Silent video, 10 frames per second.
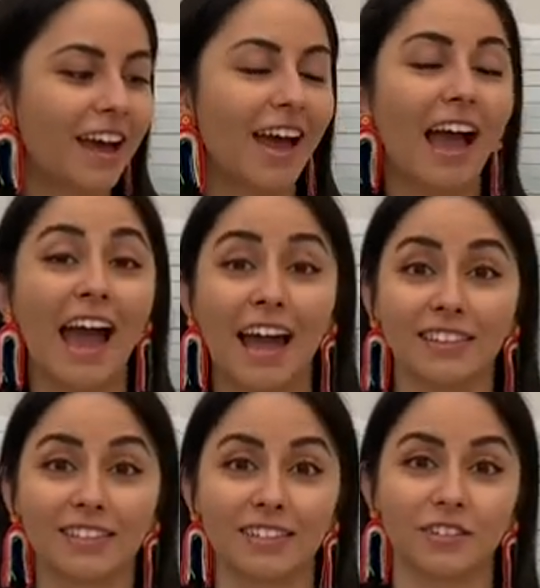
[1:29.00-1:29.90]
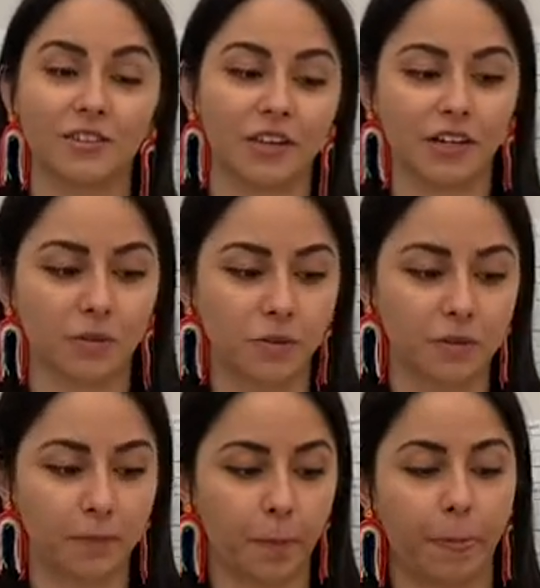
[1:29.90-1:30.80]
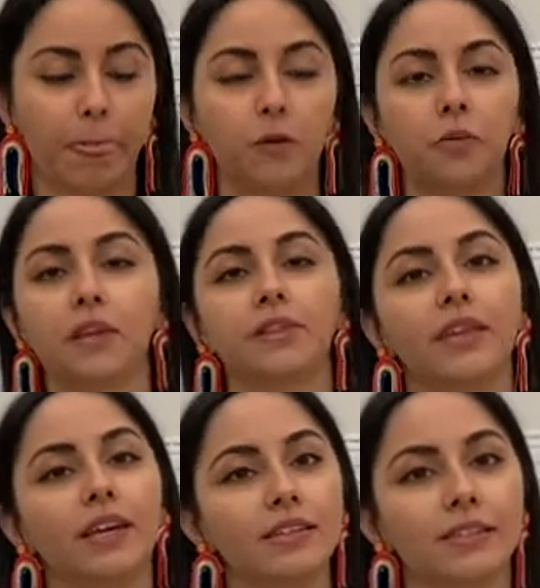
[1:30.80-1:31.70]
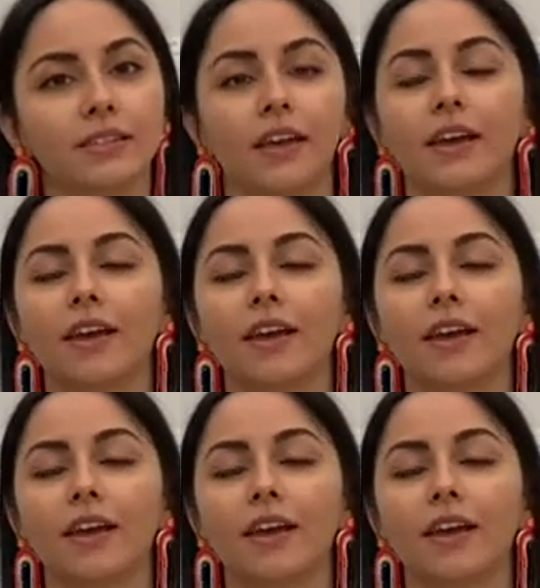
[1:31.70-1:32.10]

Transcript: hat is our next one. We think to say